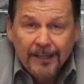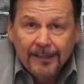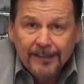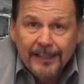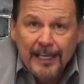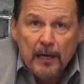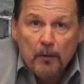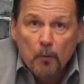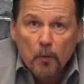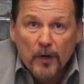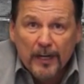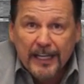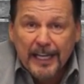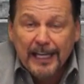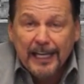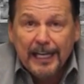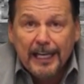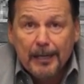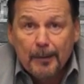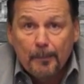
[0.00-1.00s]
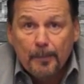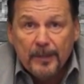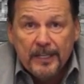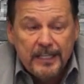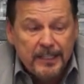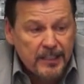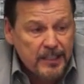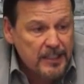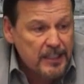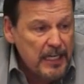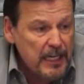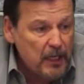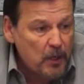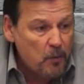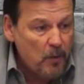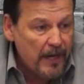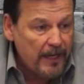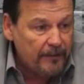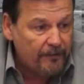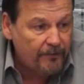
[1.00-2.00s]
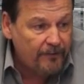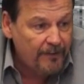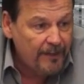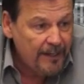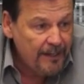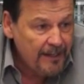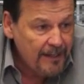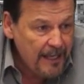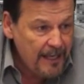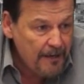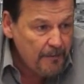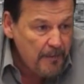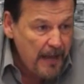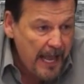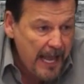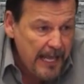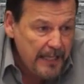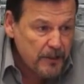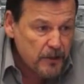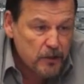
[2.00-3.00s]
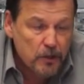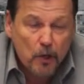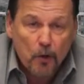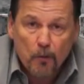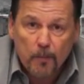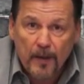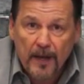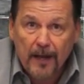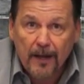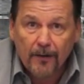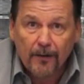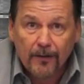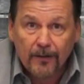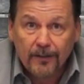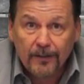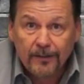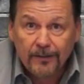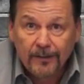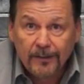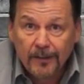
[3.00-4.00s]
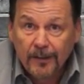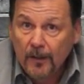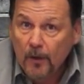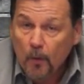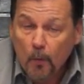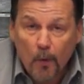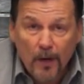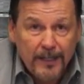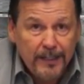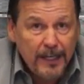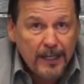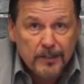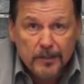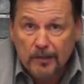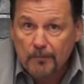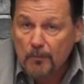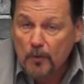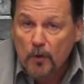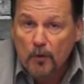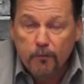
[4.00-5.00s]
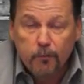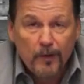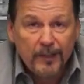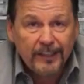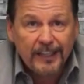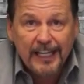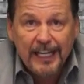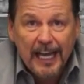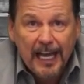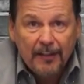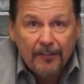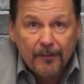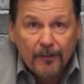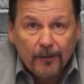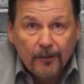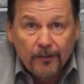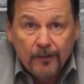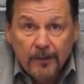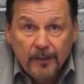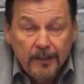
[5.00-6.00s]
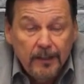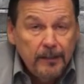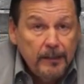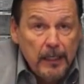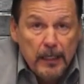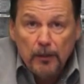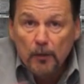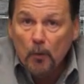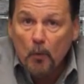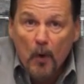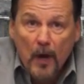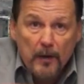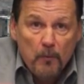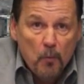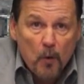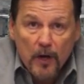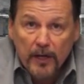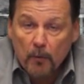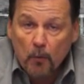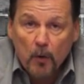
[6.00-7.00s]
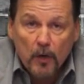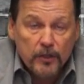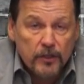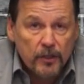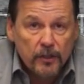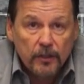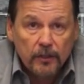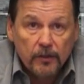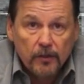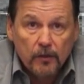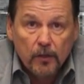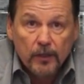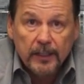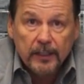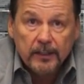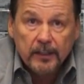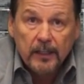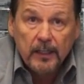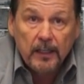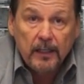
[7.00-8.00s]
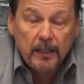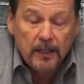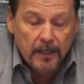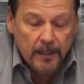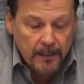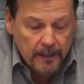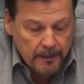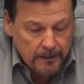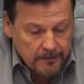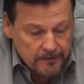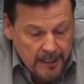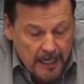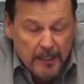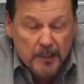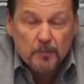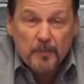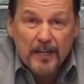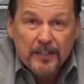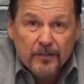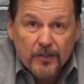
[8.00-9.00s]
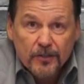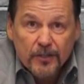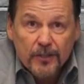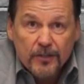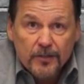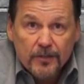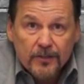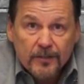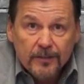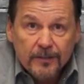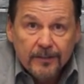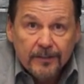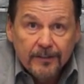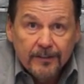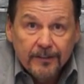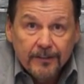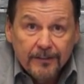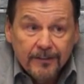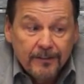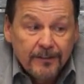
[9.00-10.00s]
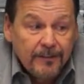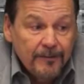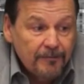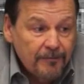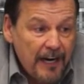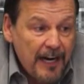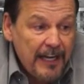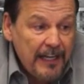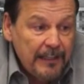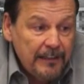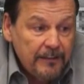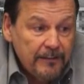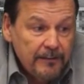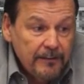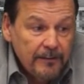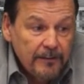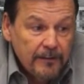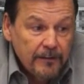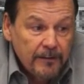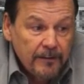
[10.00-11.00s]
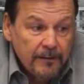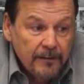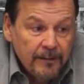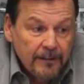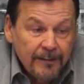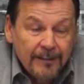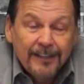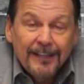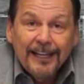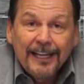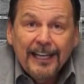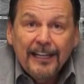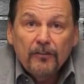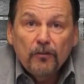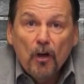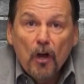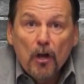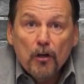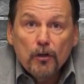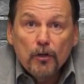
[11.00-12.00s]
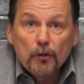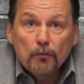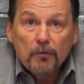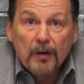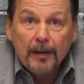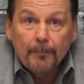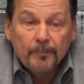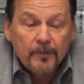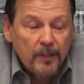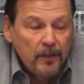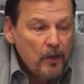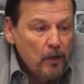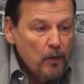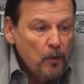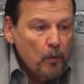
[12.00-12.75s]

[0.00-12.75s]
They're working in complete sequence. Him and Zobel. One doesn't move with the other. Neither one want to look at the text messages. Right. It's all corrupt.